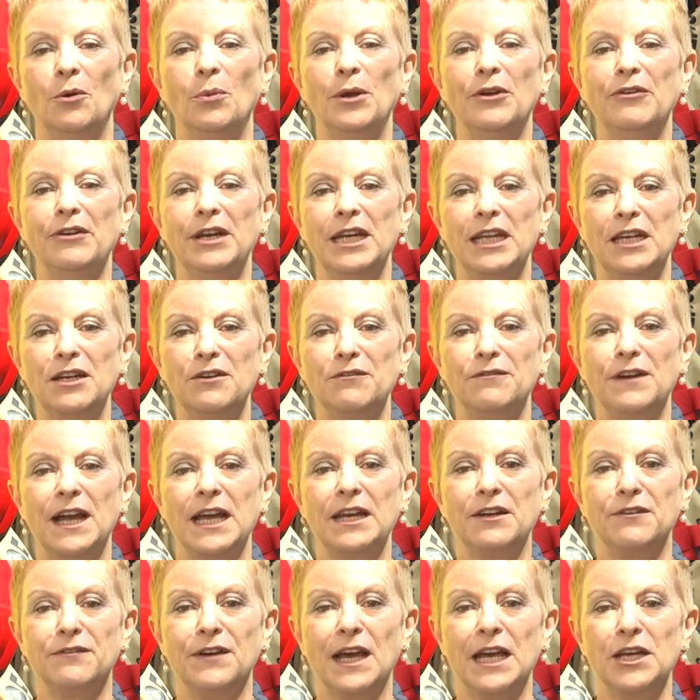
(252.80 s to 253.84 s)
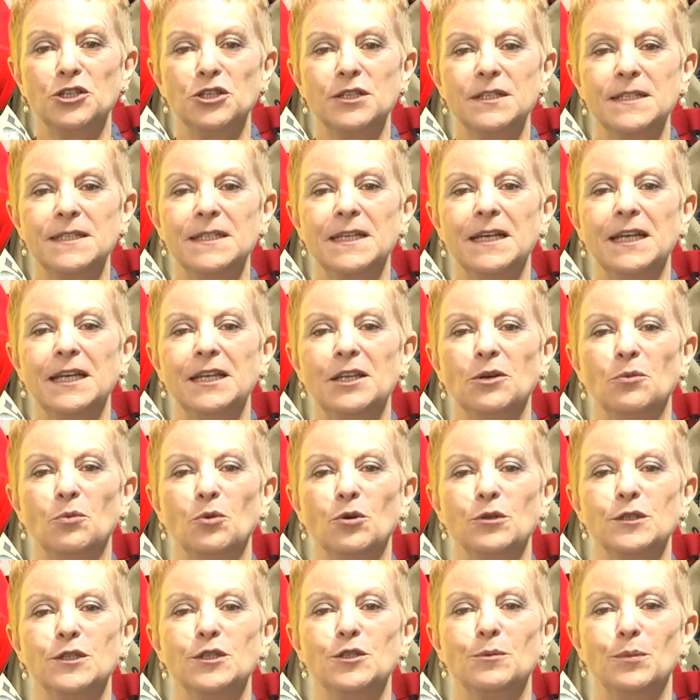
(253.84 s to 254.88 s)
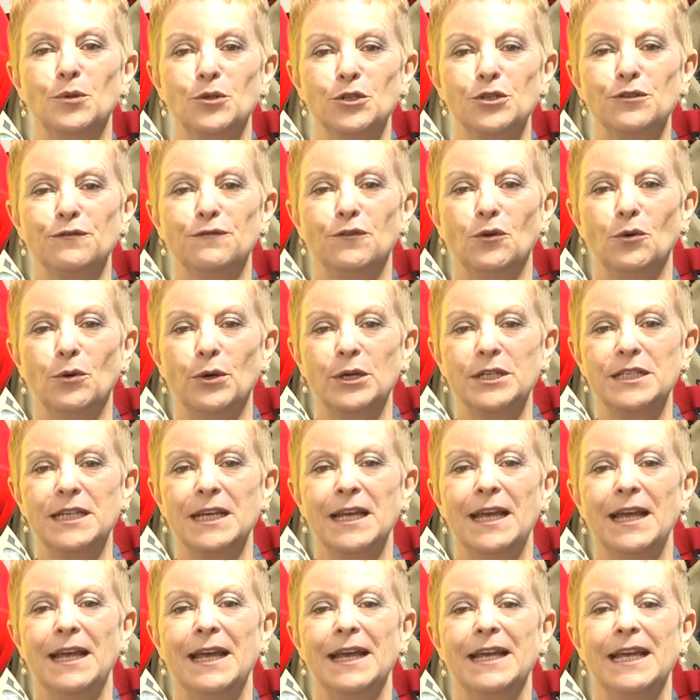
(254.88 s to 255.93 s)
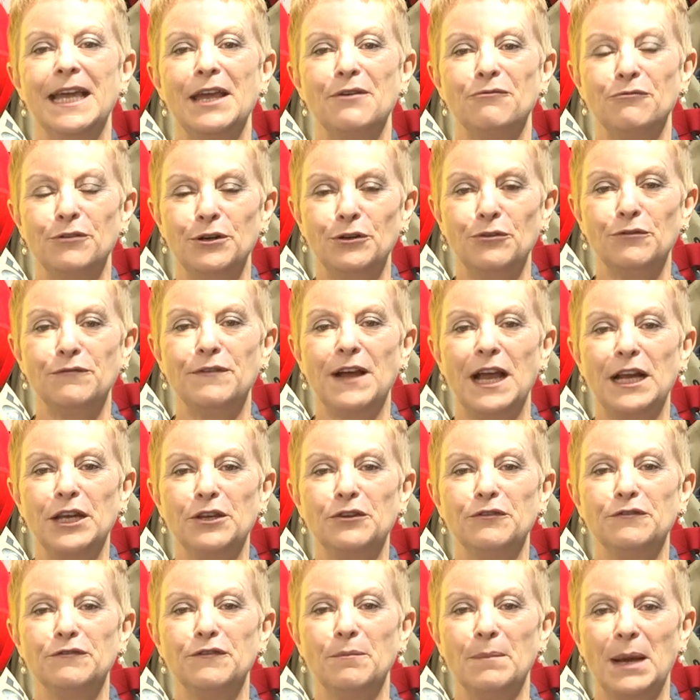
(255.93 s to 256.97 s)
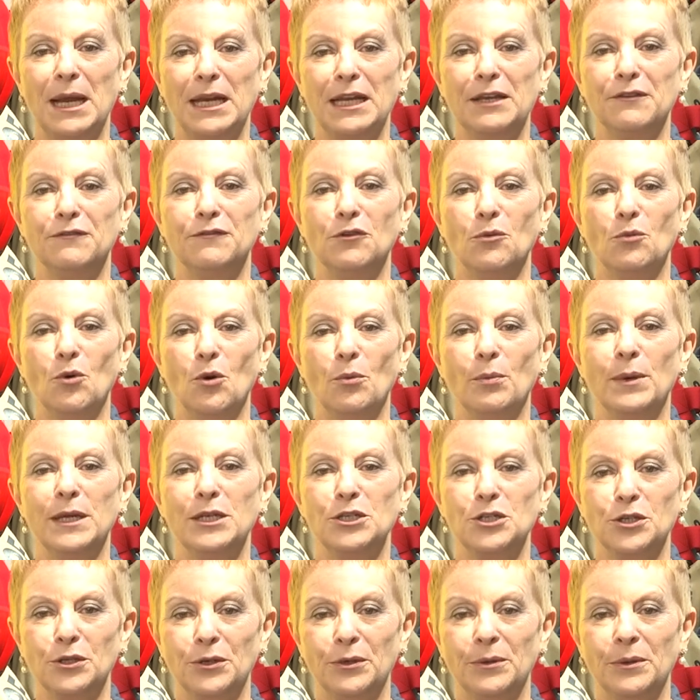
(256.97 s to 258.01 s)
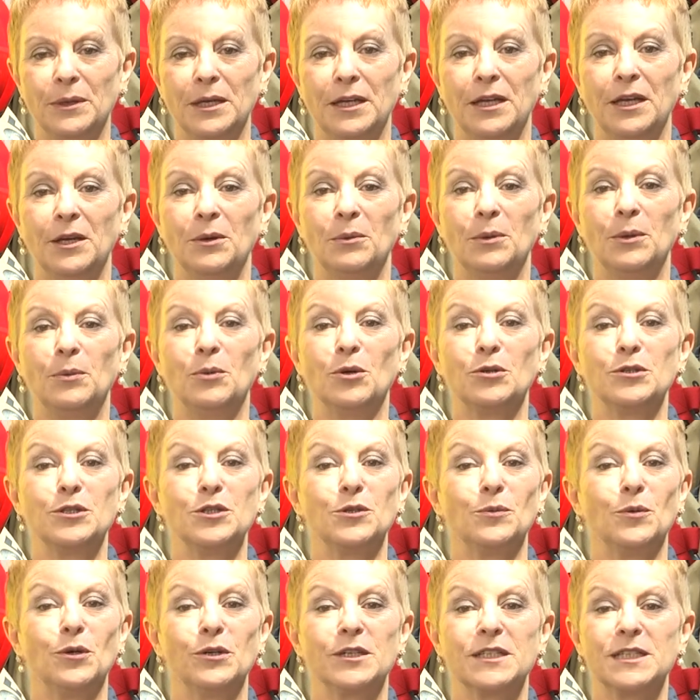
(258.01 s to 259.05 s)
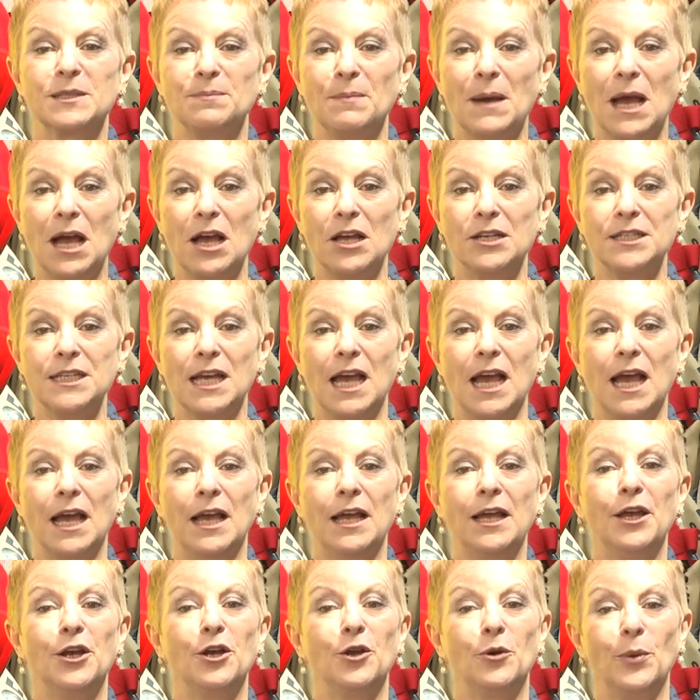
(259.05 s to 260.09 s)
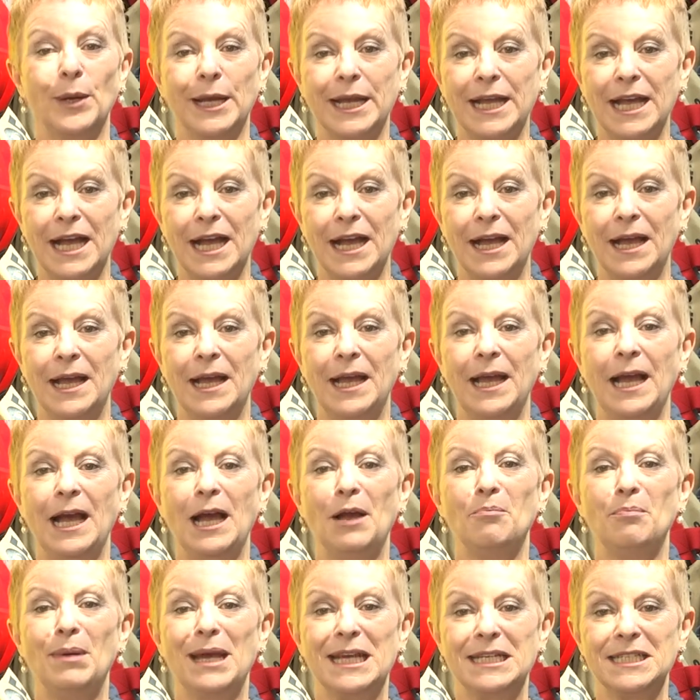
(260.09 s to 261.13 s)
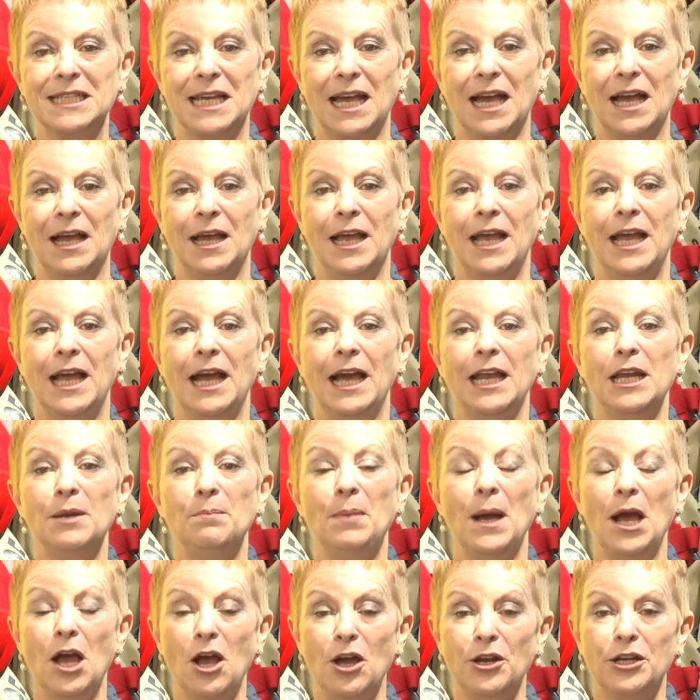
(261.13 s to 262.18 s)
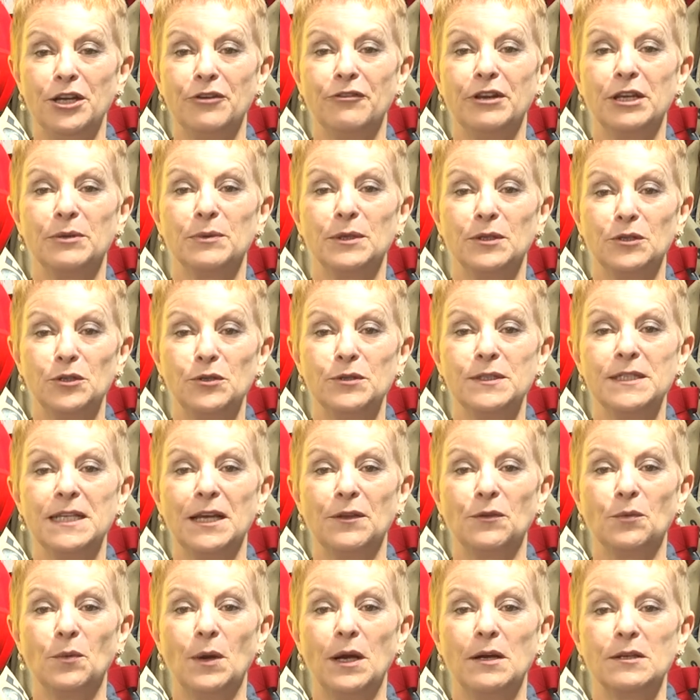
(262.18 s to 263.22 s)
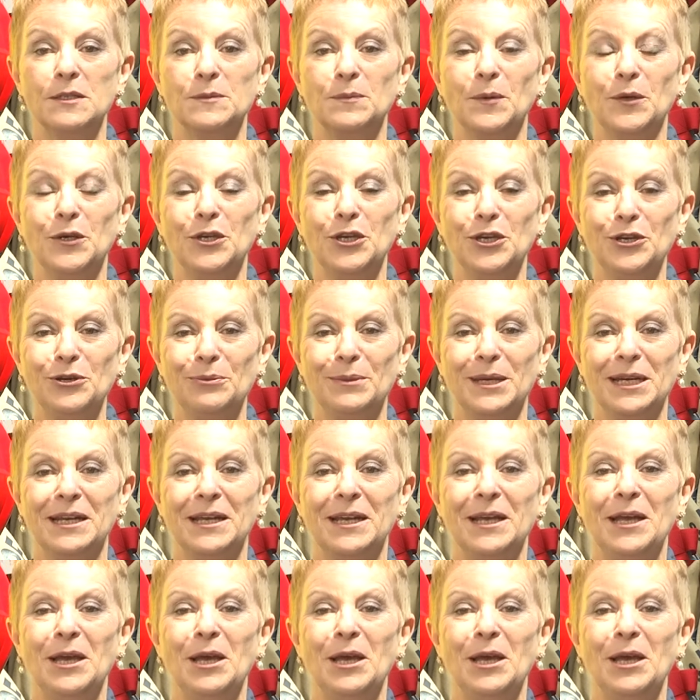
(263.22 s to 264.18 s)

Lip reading: We're an innovative agency that wants to push forward, get real value for money for what we do. We want to work smarter, quicker and better. And a partnering with New South Wales Procurement